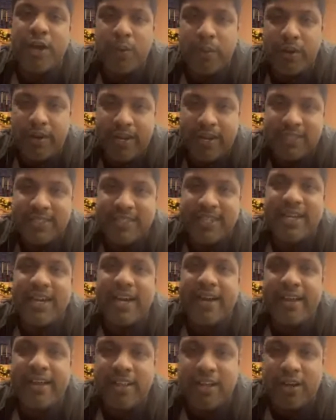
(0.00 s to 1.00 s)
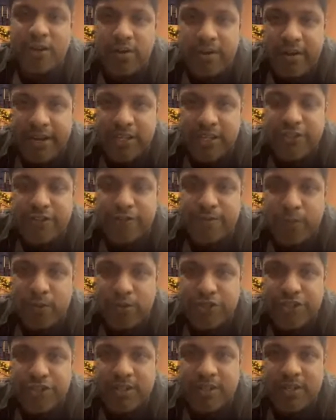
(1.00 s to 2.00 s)
to it? Is he getting the good range of
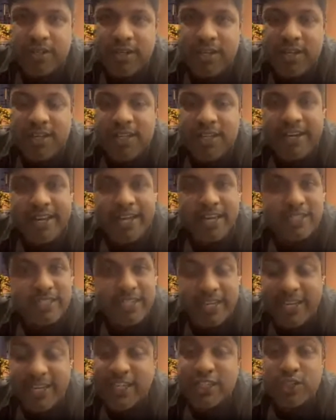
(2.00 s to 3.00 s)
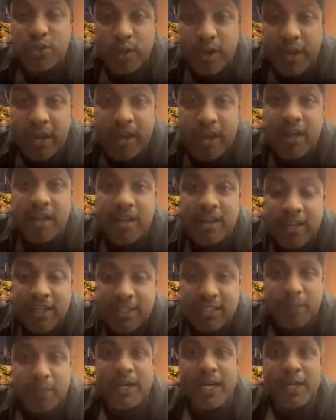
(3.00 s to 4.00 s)
motion? Next day he's okay.
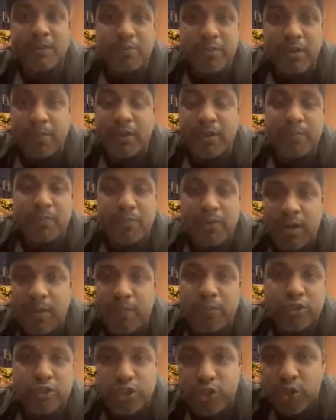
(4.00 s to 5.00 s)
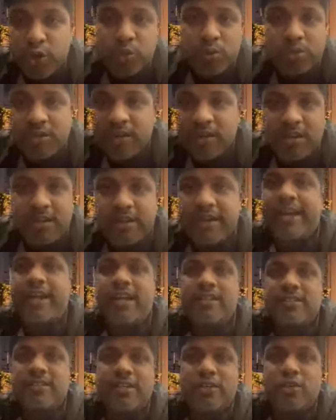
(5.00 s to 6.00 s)
Sometimes people push through the
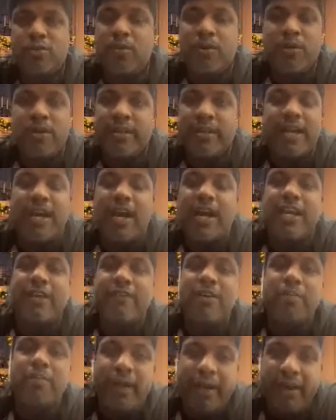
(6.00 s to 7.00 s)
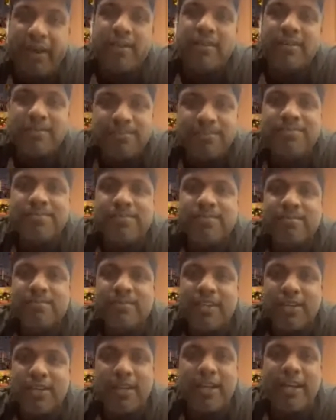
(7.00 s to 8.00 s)
range and tomorrow they can't even bend.
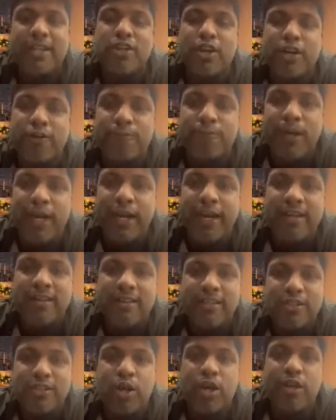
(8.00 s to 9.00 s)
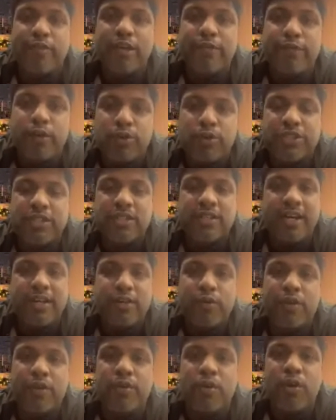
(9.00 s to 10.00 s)
There's a lot of bleeding, there's a lot of effusion,
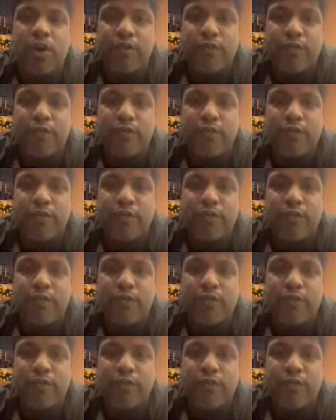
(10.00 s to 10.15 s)
and you have to go